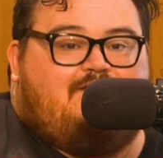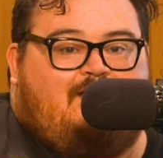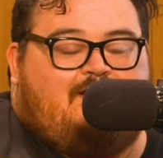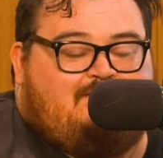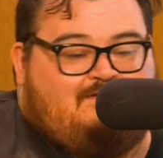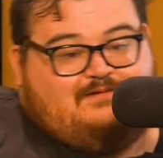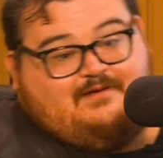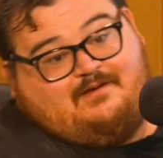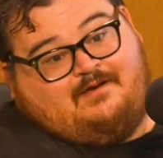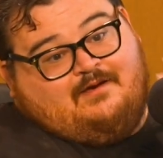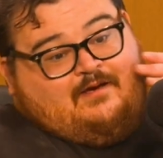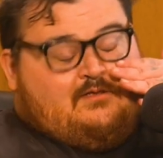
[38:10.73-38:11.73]
I
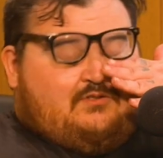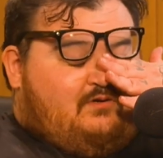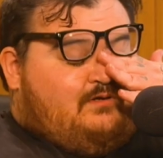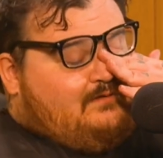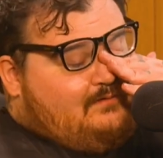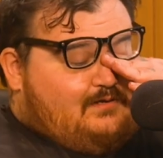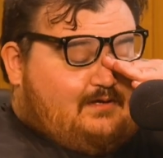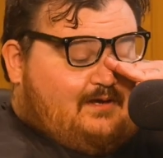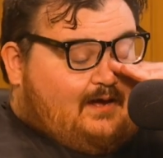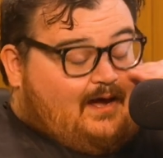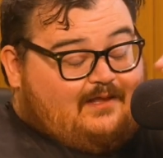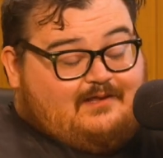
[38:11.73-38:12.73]
enjoy it.
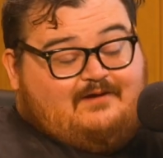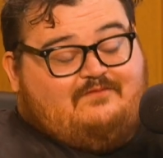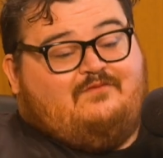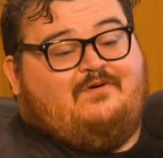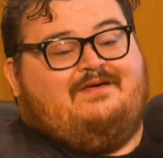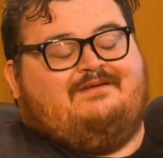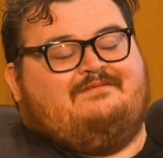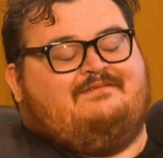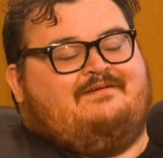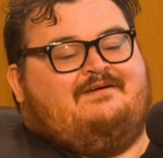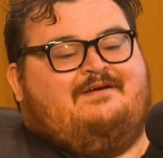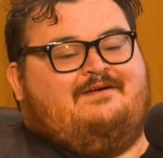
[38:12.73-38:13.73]
I love
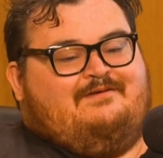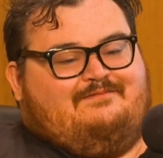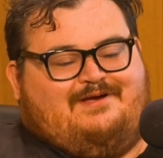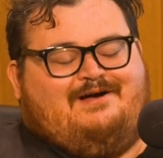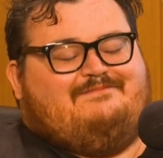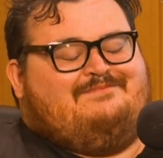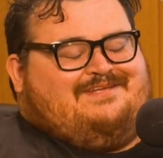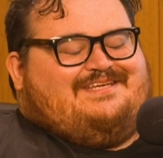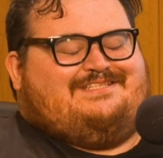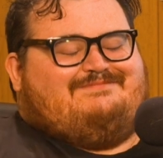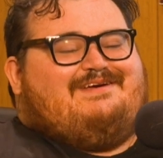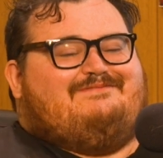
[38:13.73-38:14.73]
when
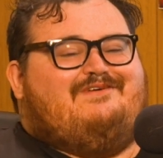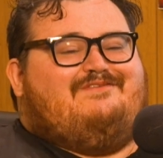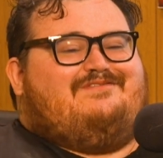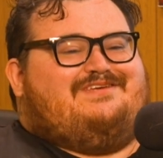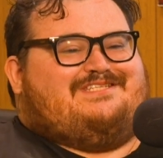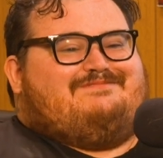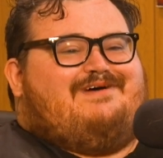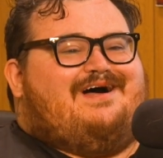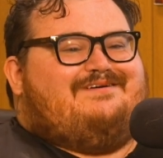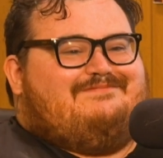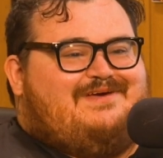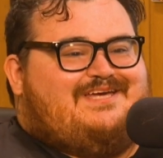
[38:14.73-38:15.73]
companies make movies
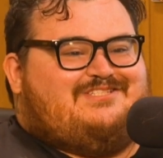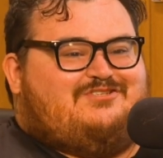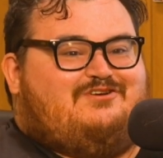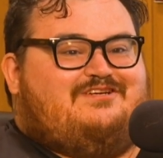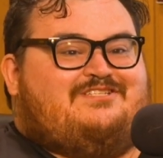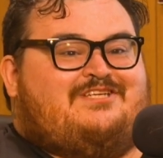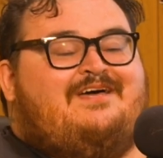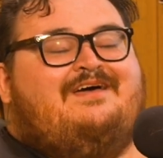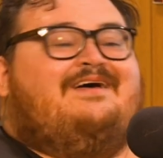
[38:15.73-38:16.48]
about pastries.